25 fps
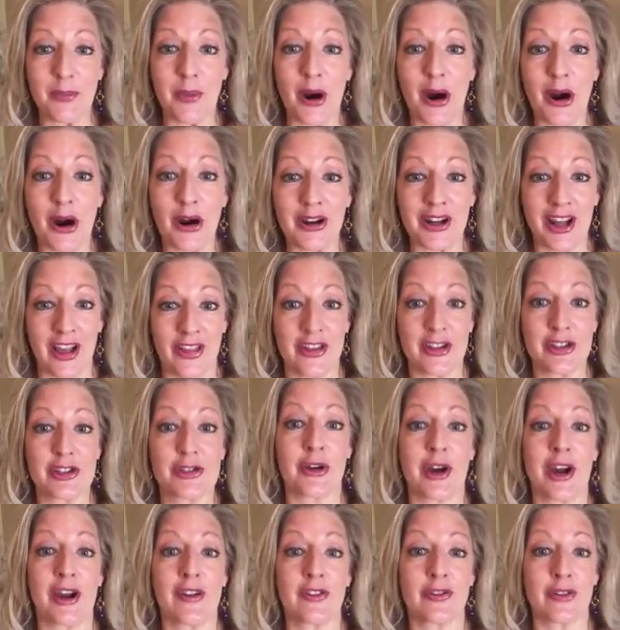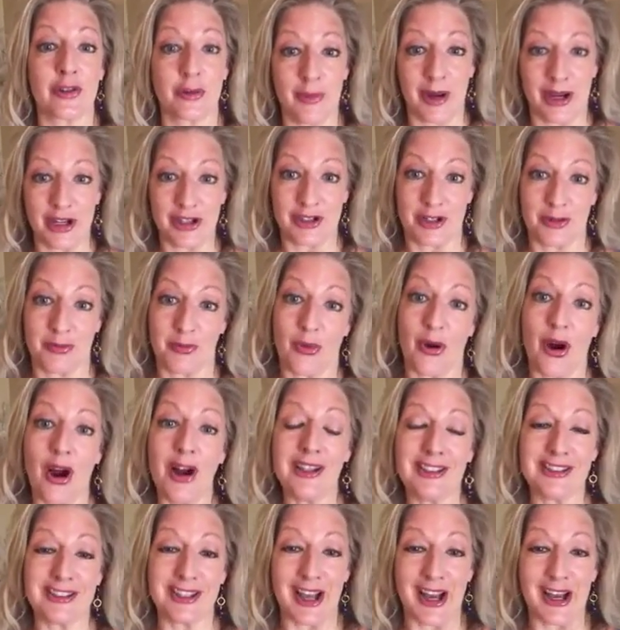part in the transformation
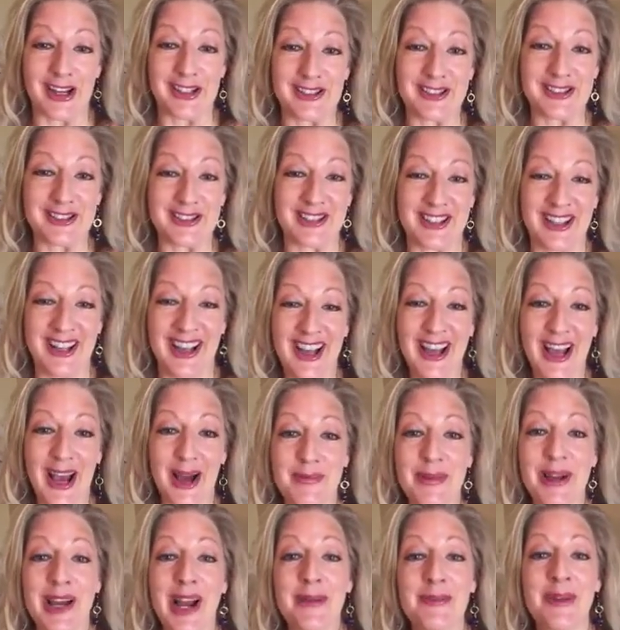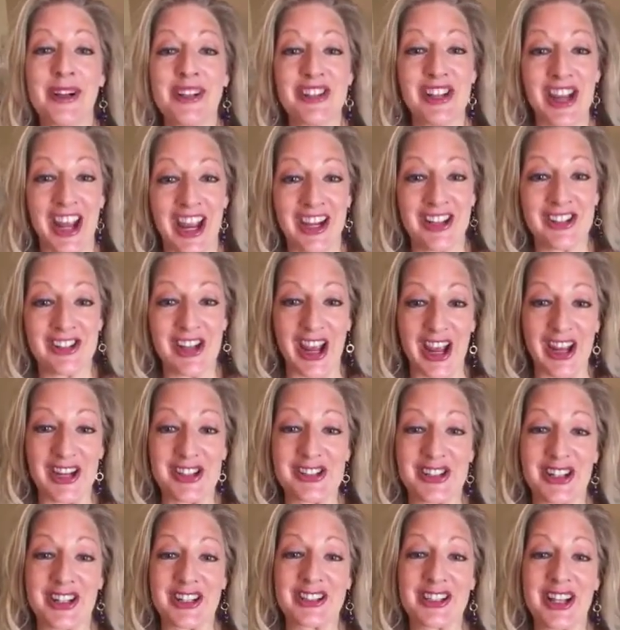process and become a change
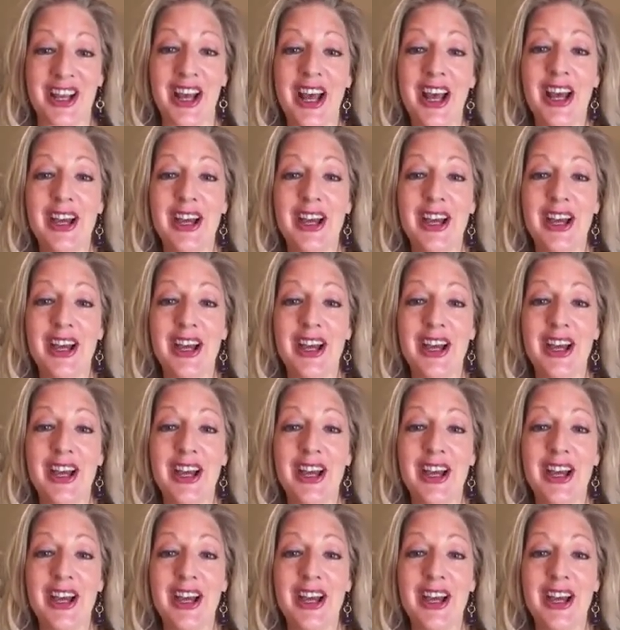agent